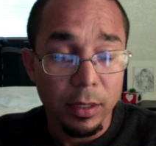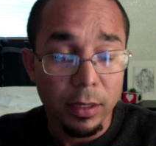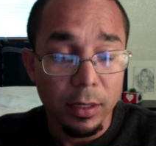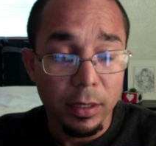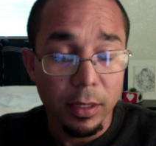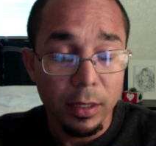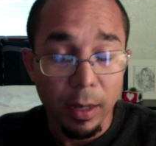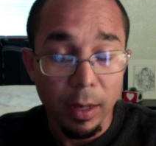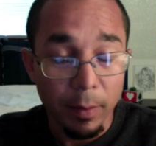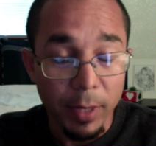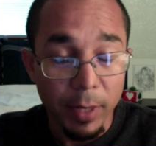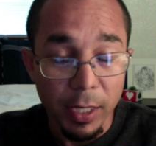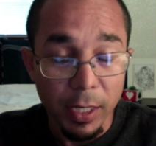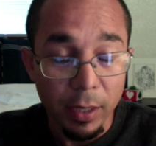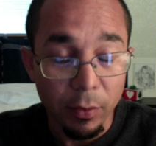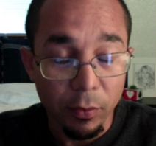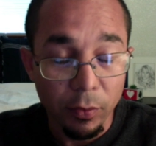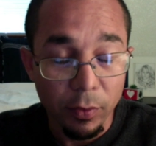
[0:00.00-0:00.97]
And I
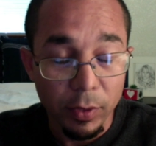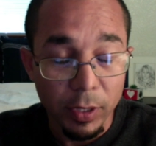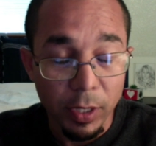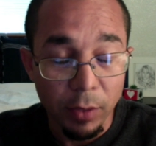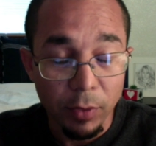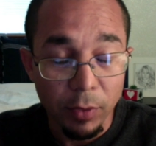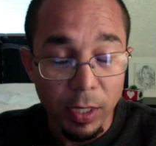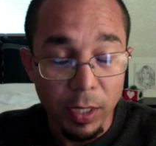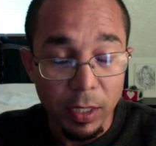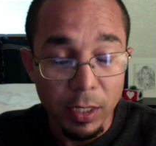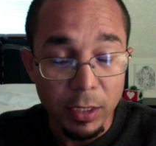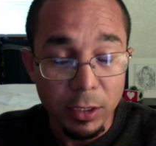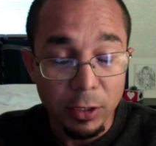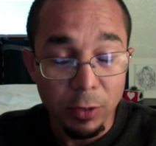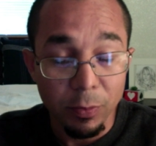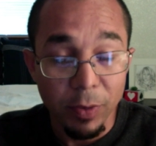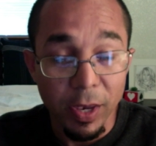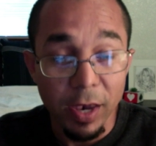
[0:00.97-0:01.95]
mean, than what it is to
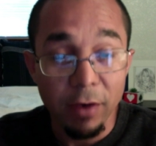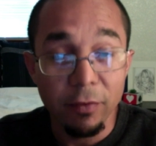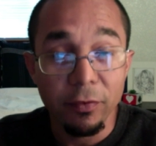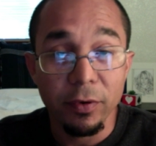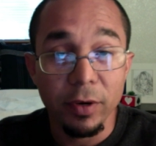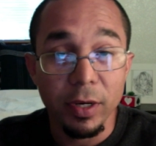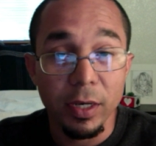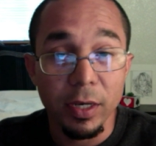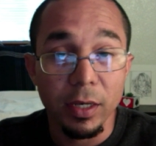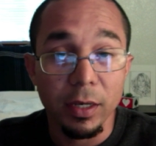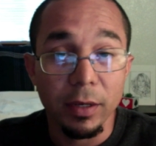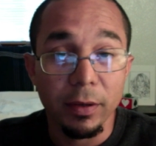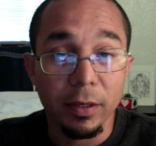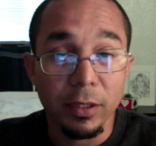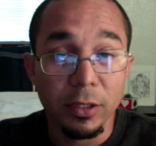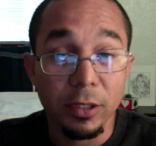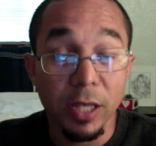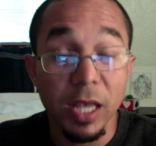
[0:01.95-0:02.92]
pay for it.
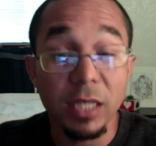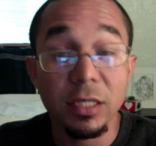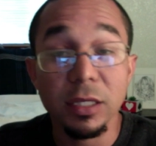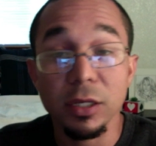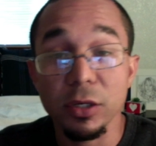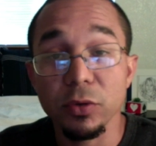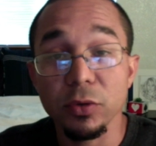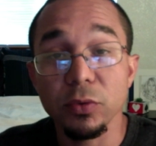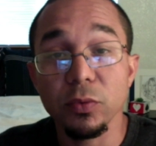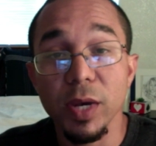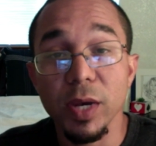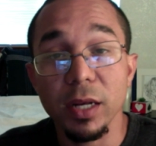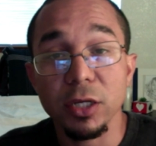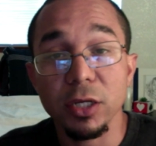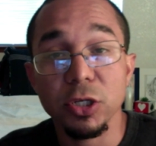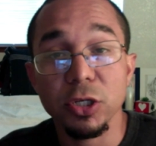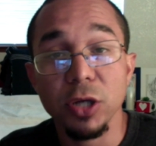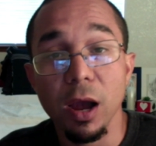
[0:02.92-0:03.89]
So that's a new way to
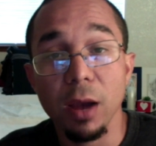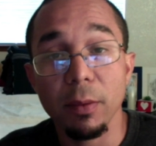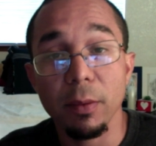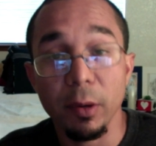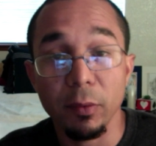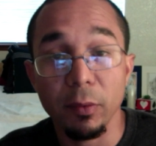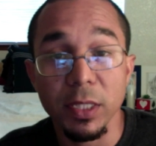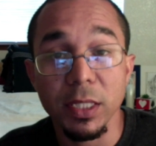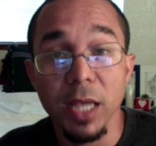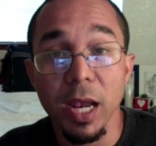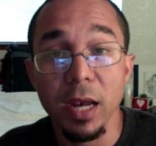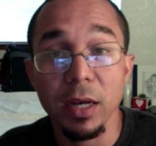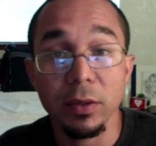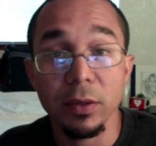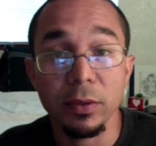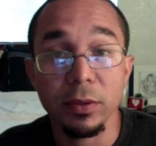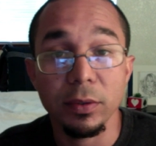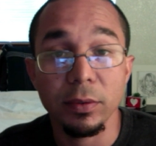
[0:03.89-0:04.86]
shop and
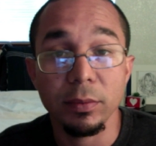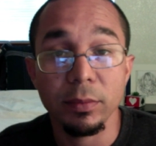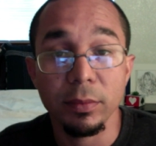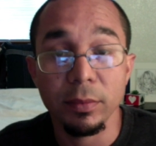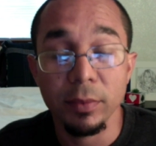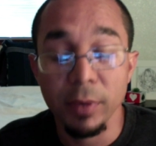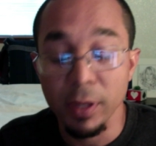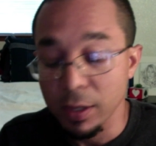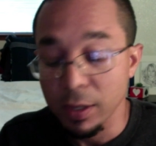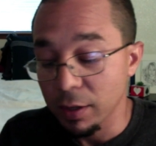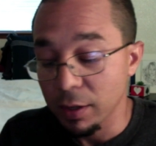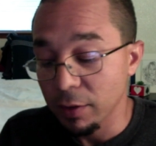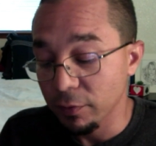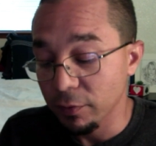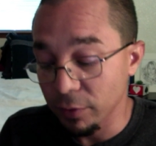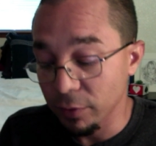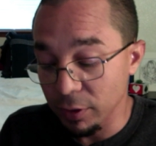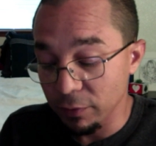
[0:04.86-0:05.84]
recycle
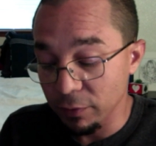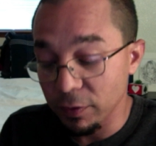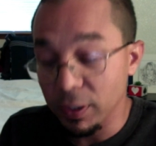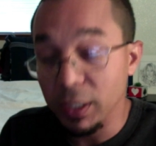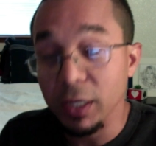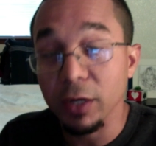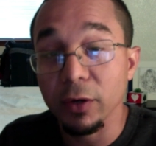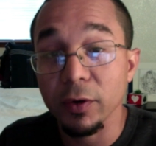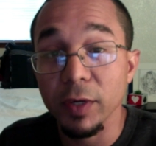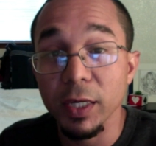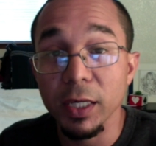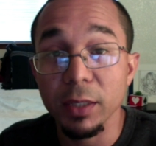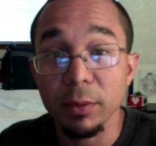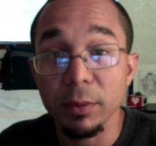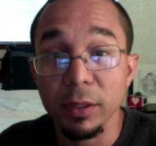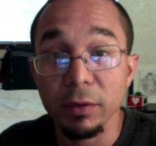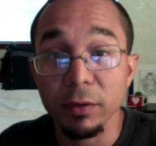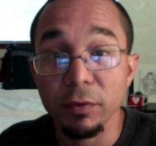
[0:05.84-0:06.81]
for you fucking greedy
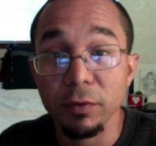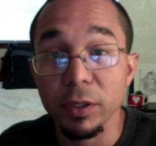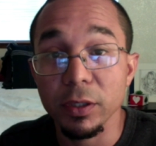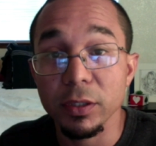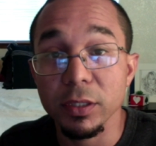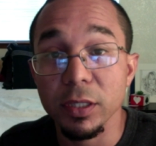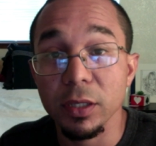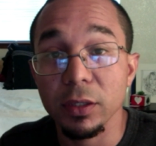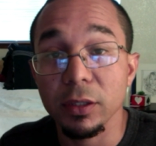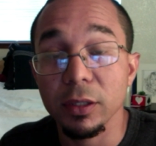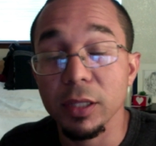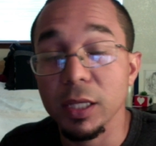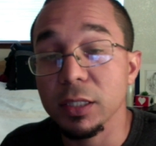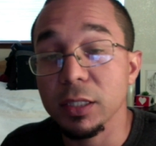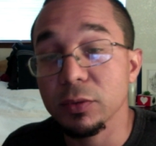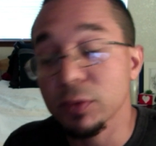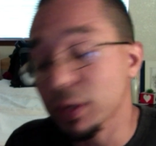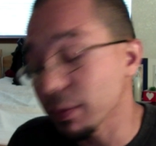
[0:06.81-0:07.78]
motherfuckers out there that
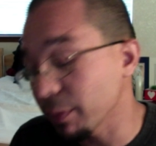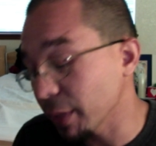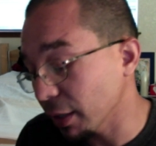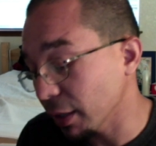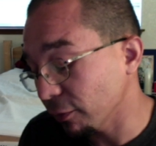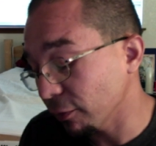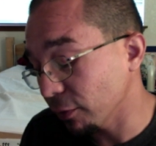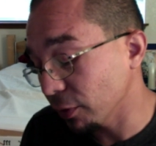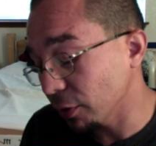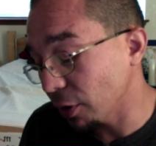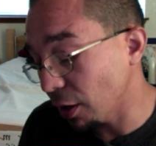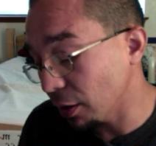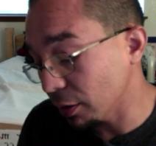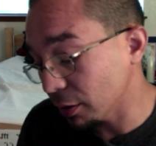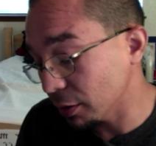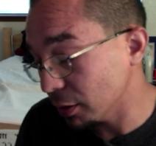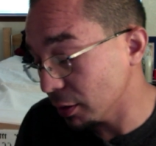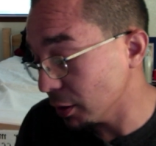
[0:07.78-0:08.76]
just want to make a few
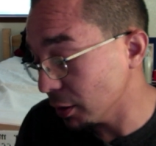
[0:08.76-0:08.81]
dollars,